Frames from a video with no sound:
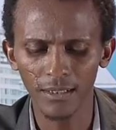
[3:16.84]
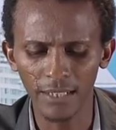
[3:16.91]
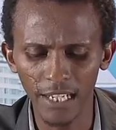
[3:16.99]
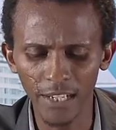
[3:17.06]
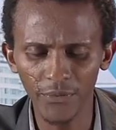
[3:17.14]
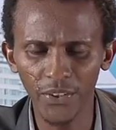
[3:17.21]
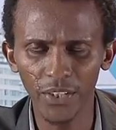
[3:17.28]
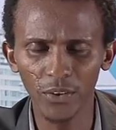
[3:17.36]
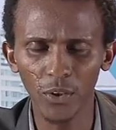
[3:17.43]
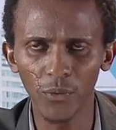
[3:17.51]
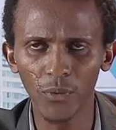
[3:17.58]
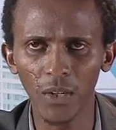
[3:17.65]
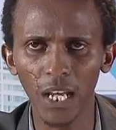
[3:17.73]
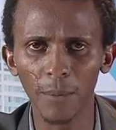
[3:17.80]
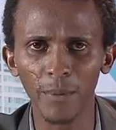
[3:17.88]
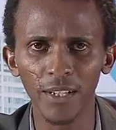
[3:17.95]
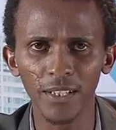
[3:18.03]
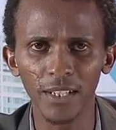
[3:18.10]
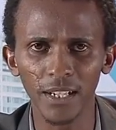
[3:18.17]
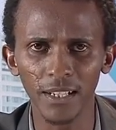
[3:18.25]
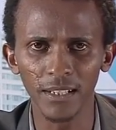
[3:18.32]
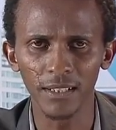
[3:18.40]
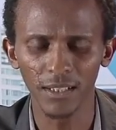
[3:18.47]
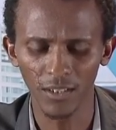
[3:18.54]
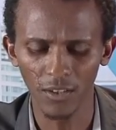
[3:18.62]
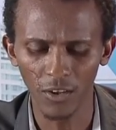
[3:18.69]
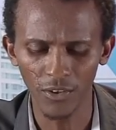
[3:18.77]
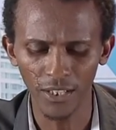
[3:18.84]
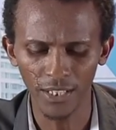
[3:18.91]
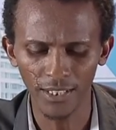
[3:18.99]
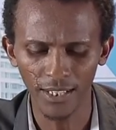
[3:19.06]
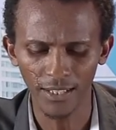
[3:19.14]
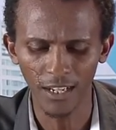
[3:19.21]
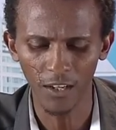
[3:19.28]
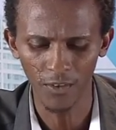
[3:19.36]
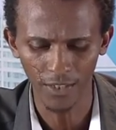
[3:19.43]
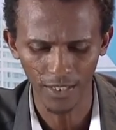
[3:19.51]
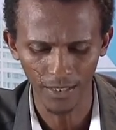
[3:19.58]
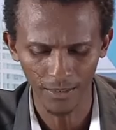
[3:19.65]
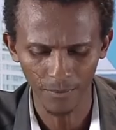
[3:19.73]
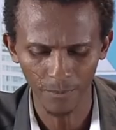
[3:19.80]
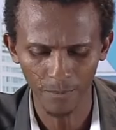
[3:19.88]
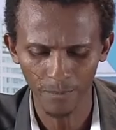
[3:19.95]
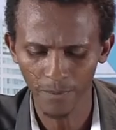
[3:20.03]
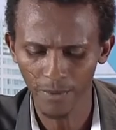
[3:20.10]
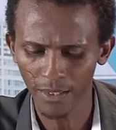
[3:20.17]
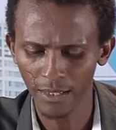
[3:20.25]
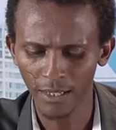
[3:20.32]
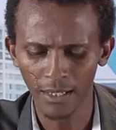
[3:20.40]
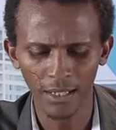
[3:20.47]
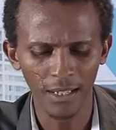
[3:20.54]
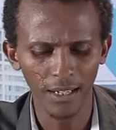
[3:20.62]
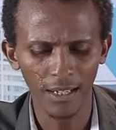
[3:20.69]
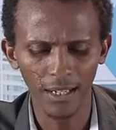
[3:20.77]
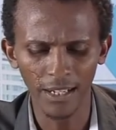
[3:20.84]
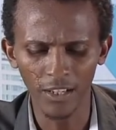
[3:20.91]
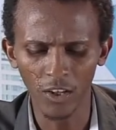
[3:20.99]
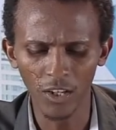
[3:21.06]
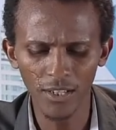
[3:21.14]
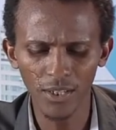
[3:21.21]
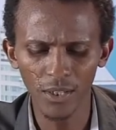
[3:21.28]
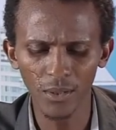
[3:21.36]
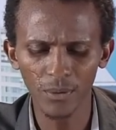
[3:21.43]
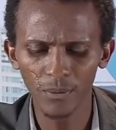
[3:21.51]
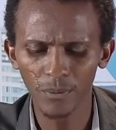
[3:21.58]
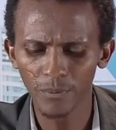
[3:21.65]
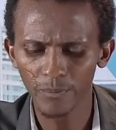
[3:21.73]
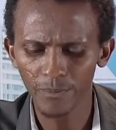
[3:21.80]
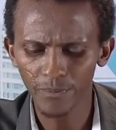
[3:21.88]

the effect of climate change on their surrounding. And also,